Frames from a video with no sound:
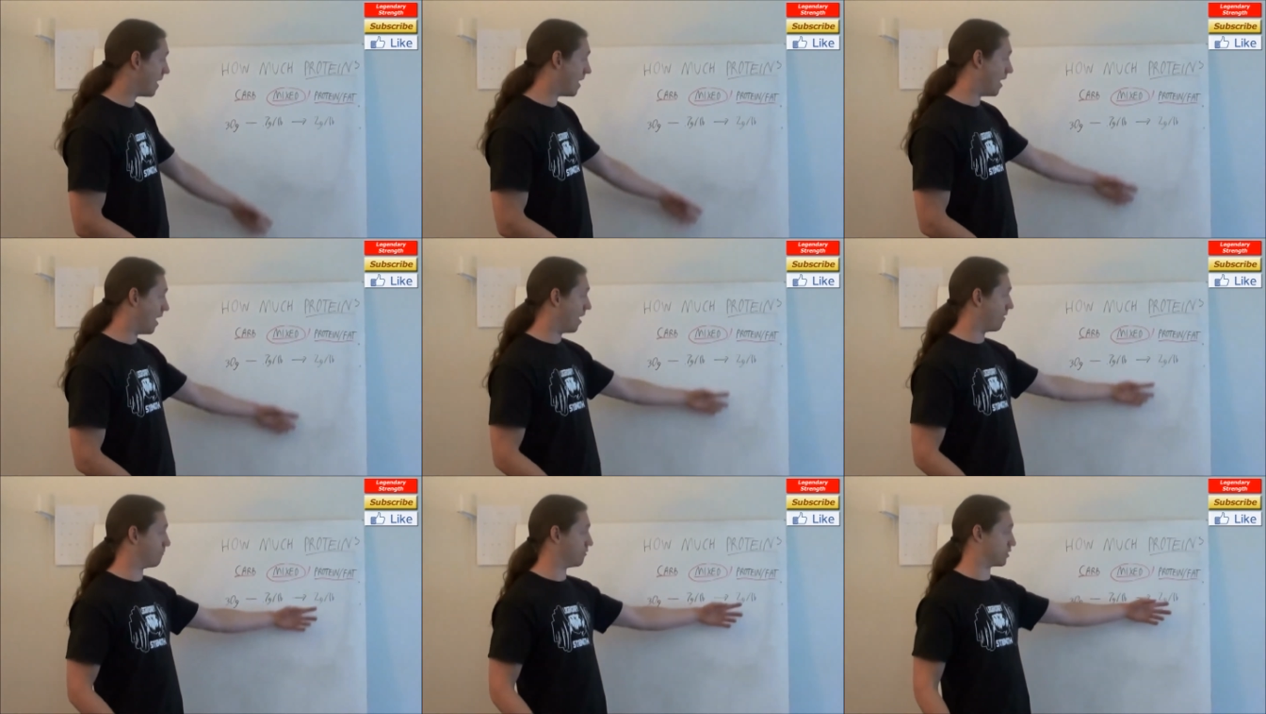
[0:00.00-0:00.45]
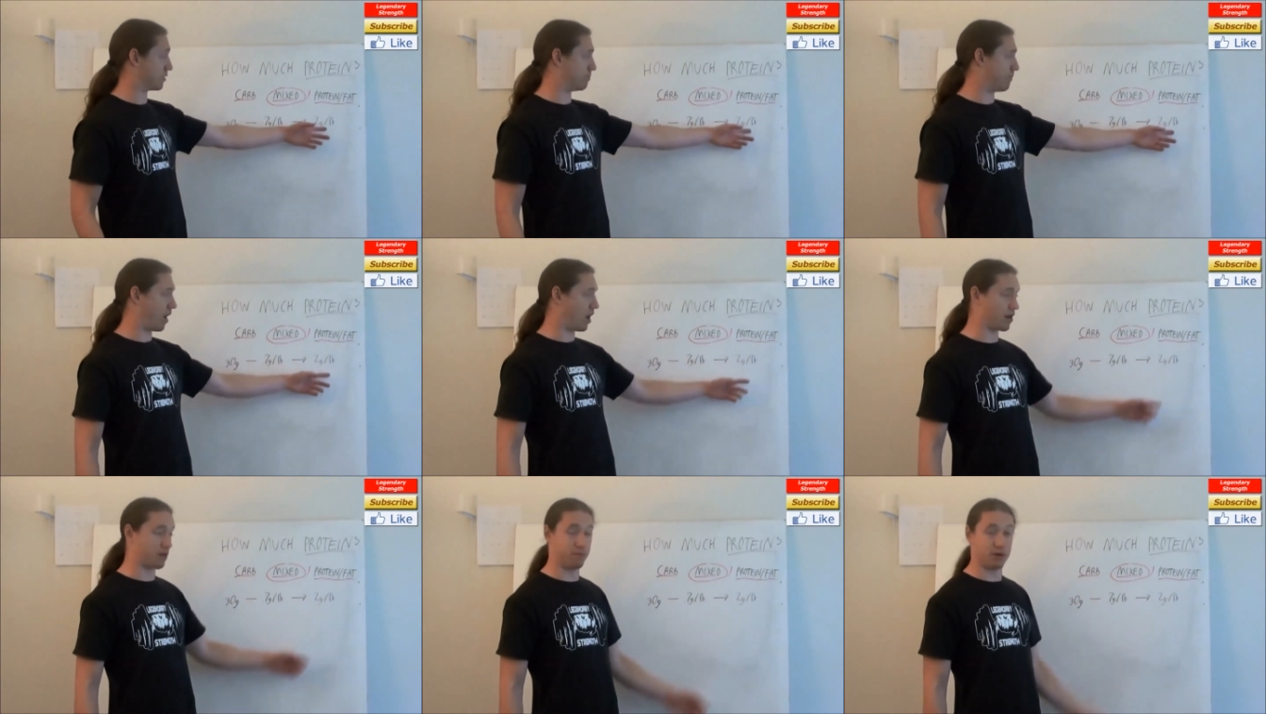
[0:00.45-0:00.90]

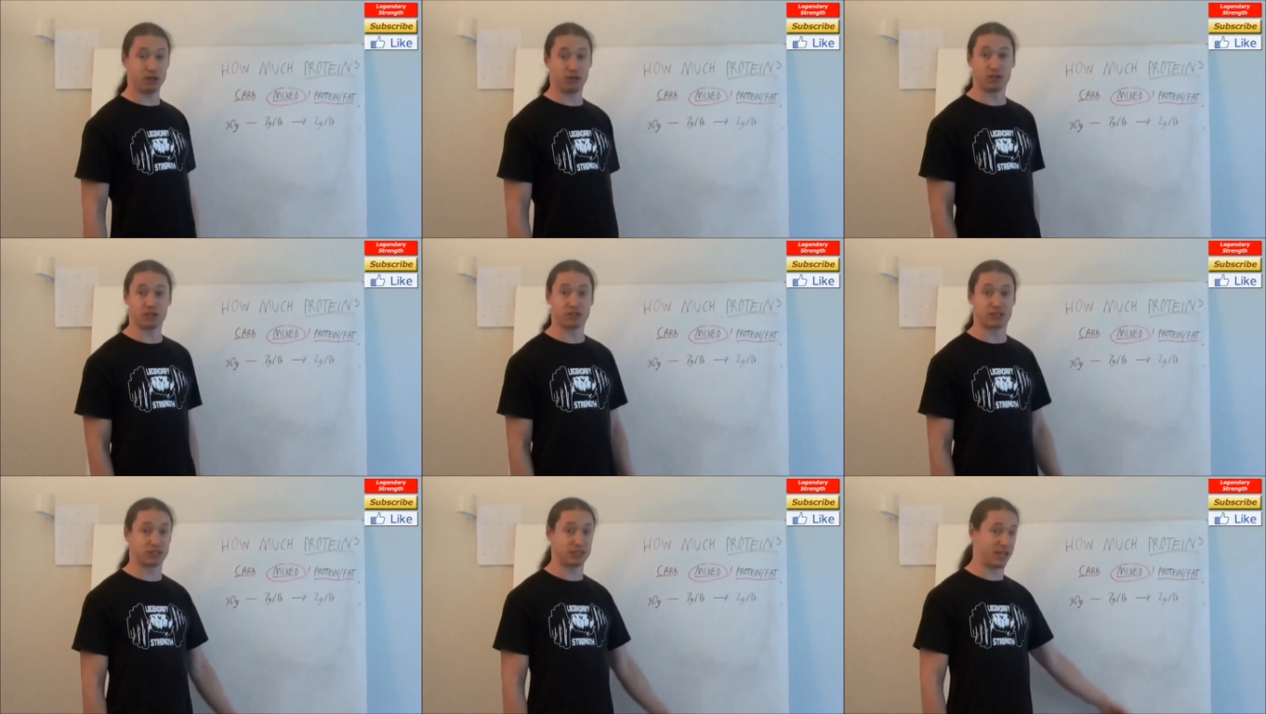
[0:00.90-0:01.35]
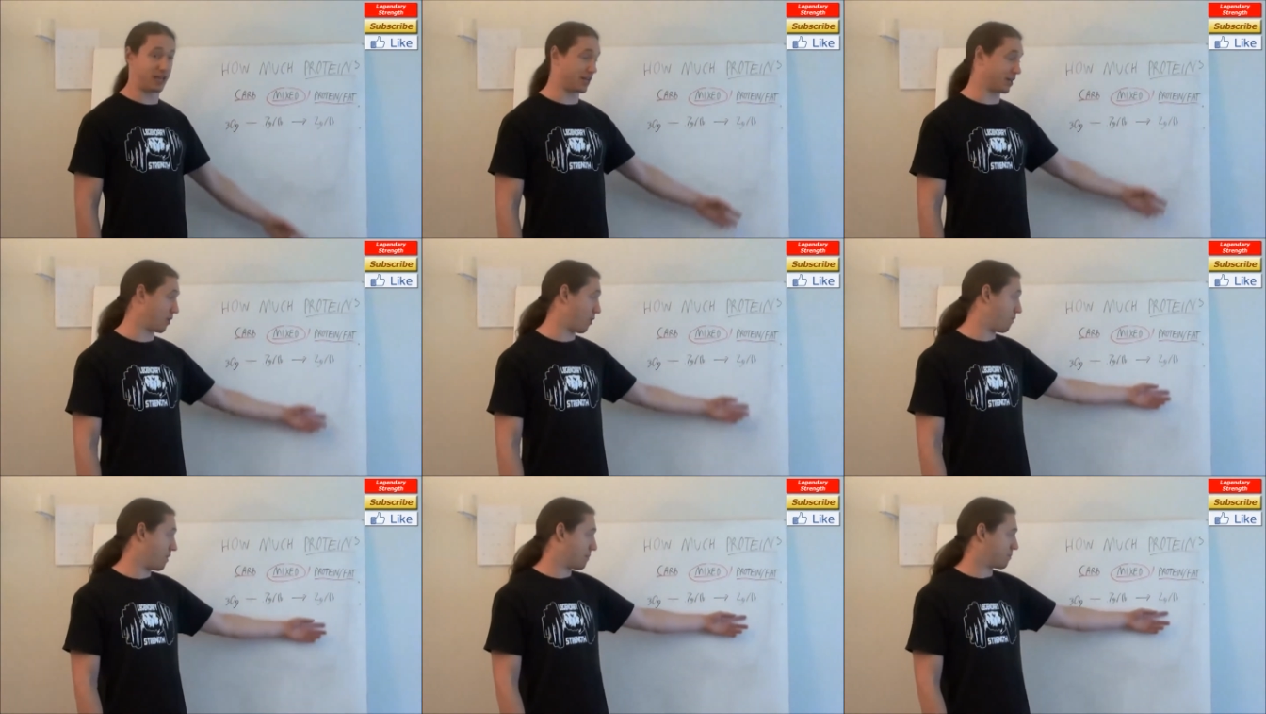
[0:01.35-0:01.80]
With bodybuilders,
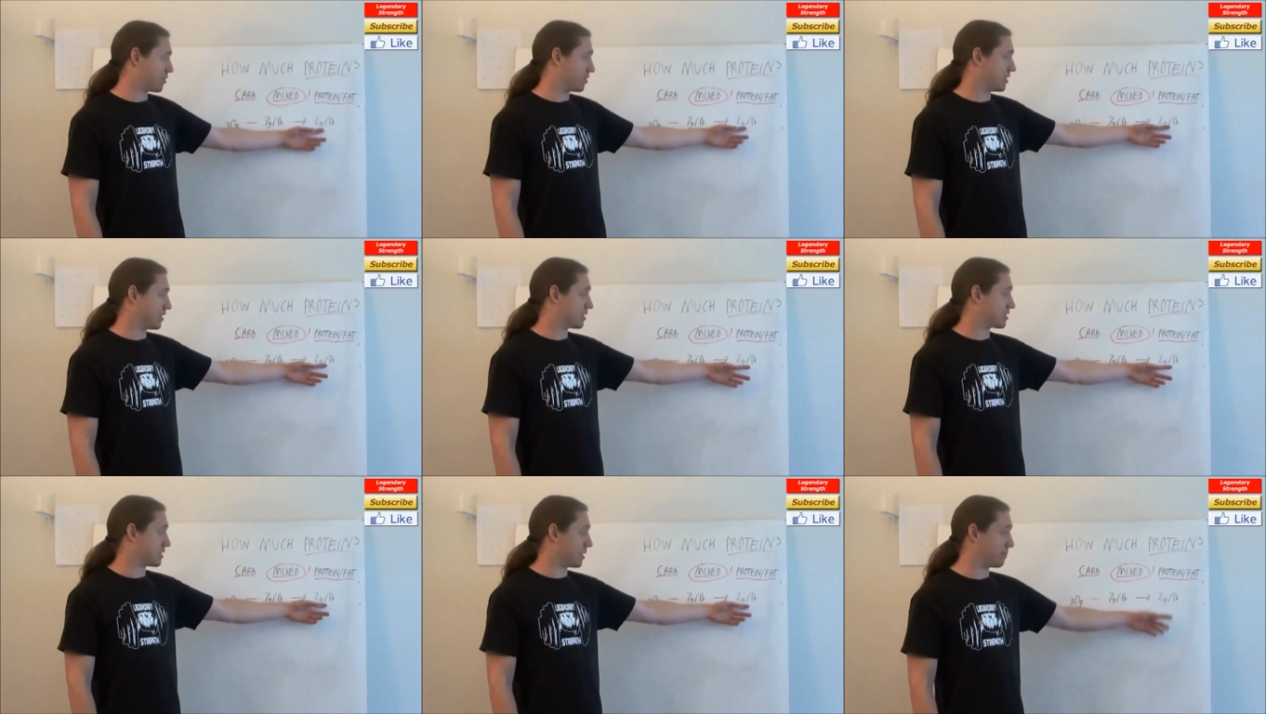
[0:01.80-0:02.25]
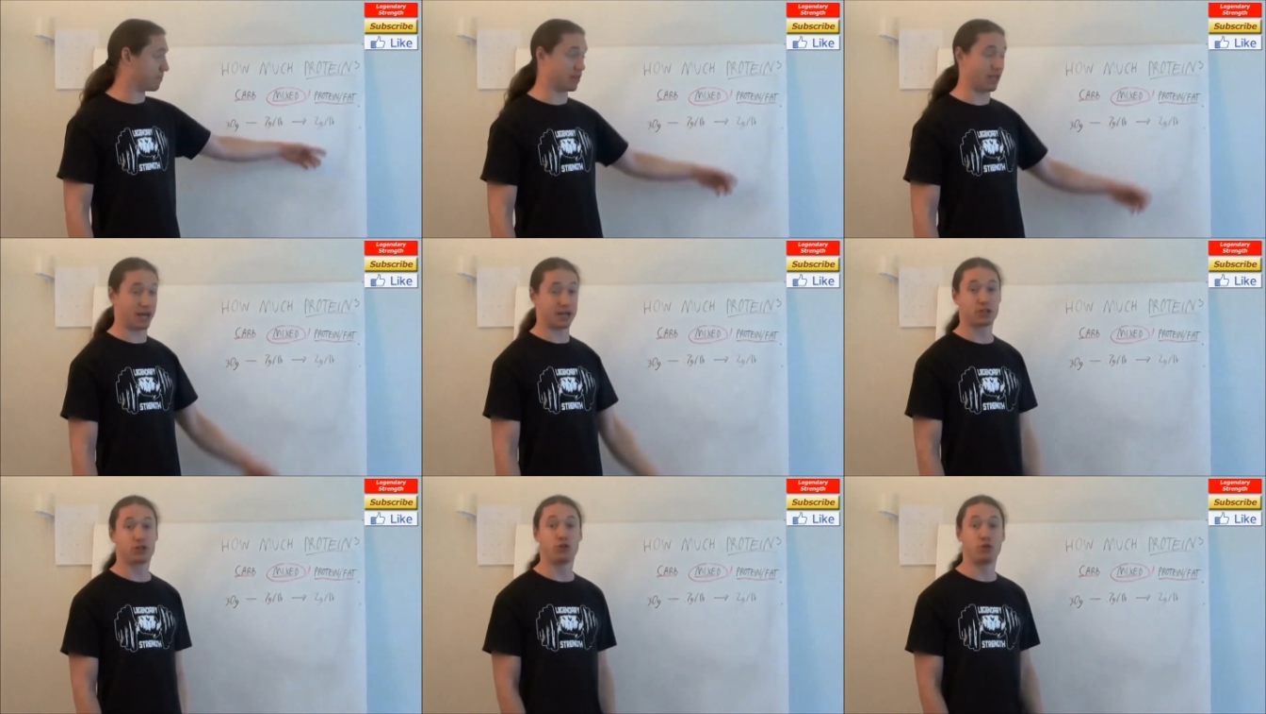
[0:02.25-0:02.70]
they go up to something
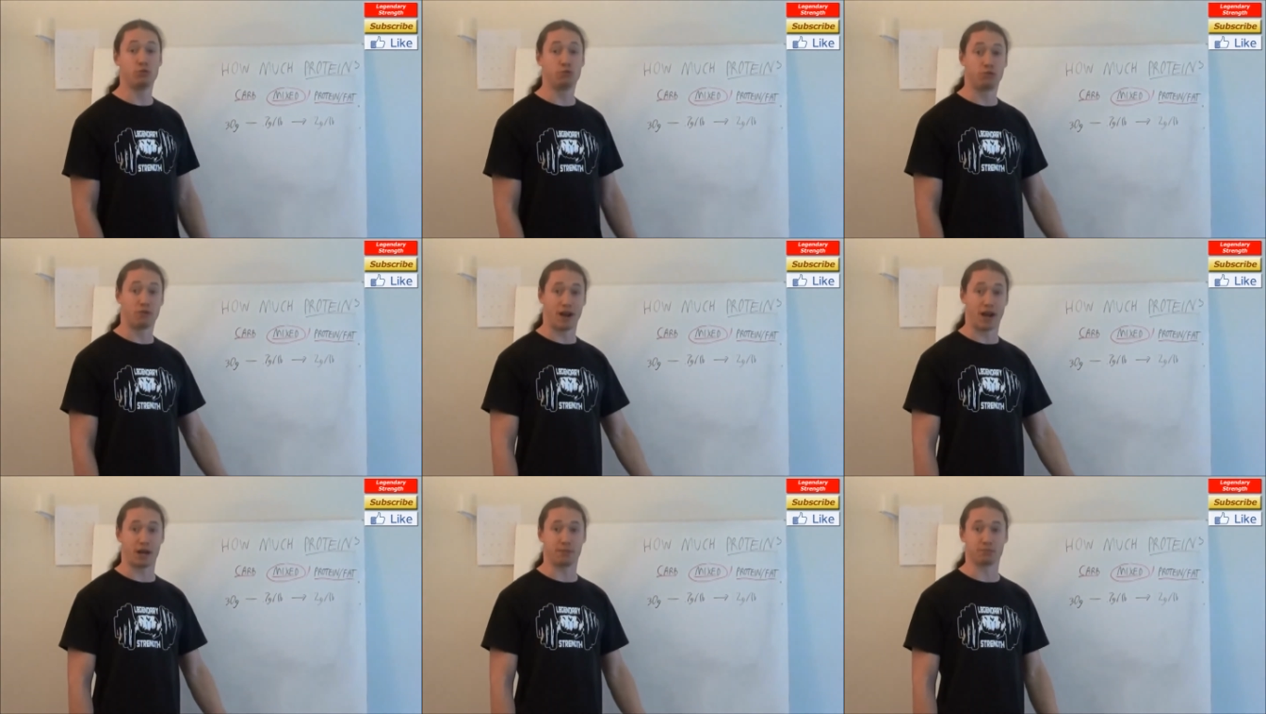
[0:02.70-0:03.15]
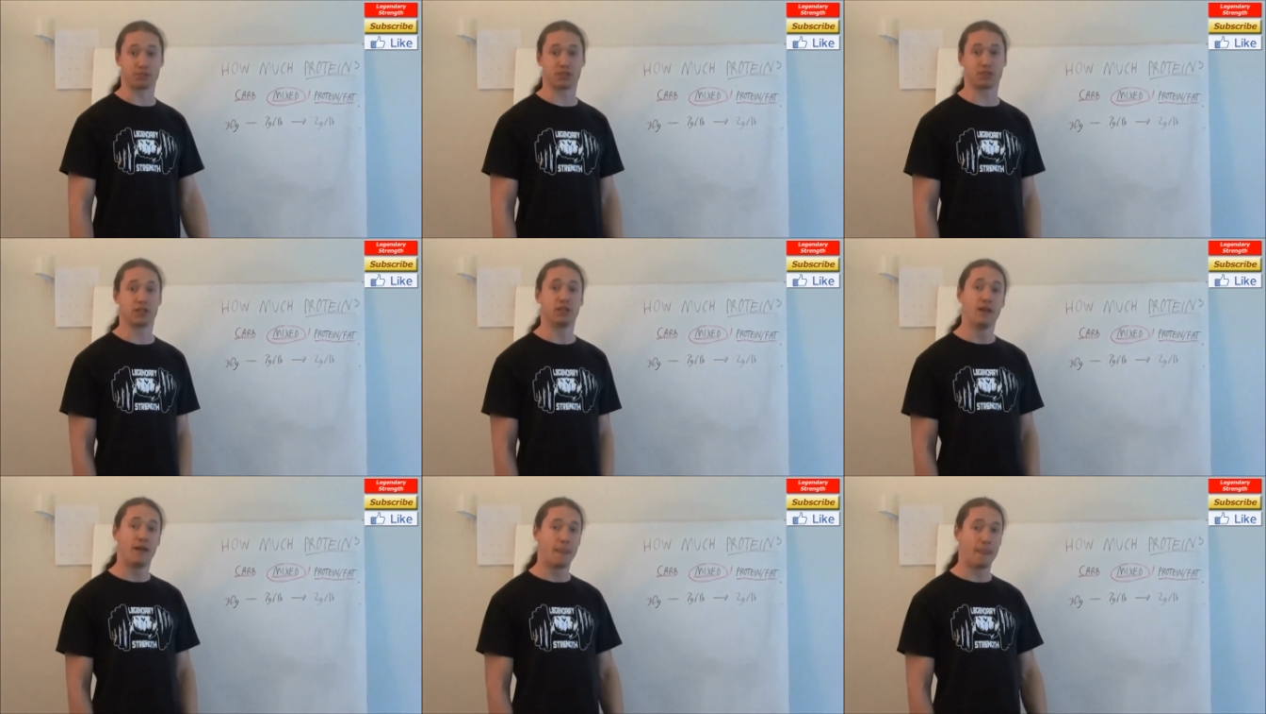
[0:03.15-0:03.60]
like 2
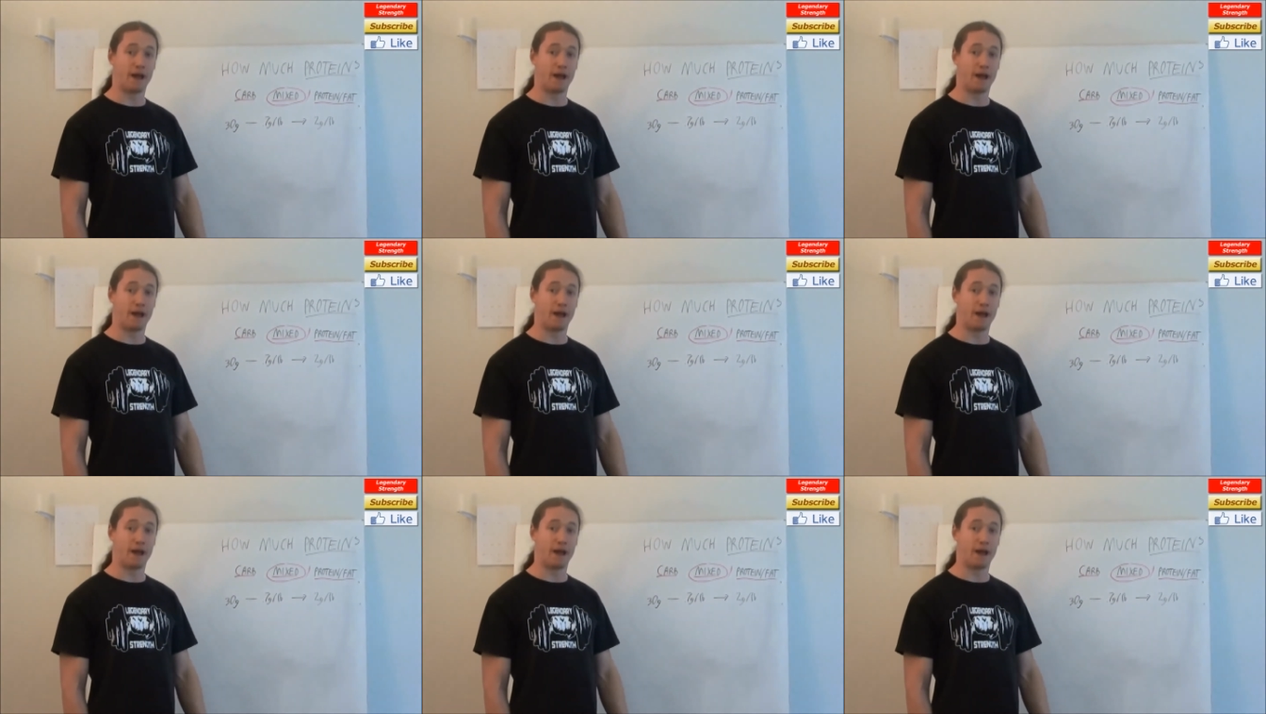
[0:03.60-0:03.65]
grams.